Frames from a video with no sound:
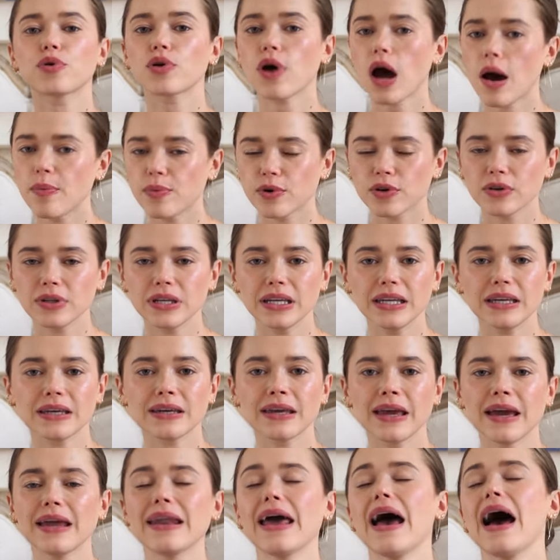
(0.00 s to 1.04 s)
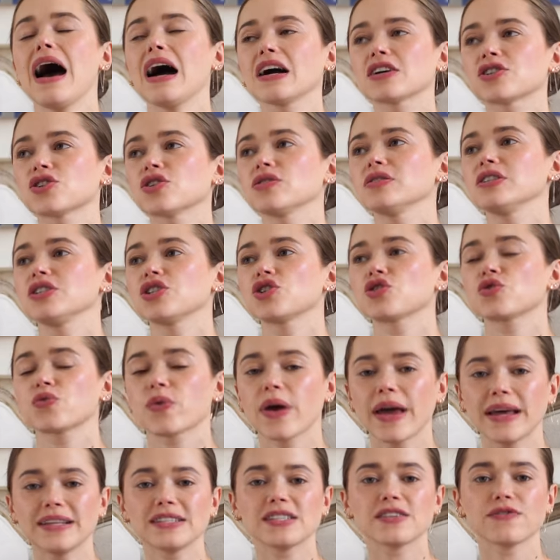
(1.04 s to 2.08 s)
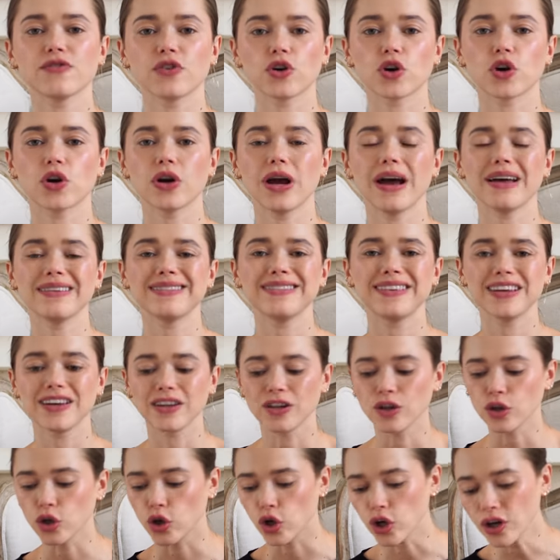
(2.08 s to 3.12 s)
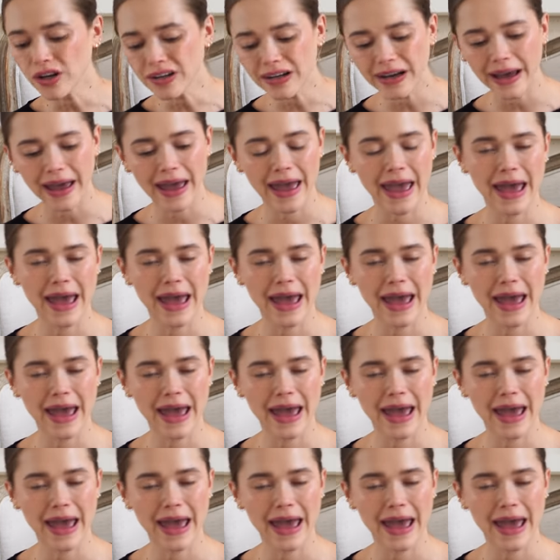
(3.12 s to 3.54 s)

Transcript: properly can actually transfer the look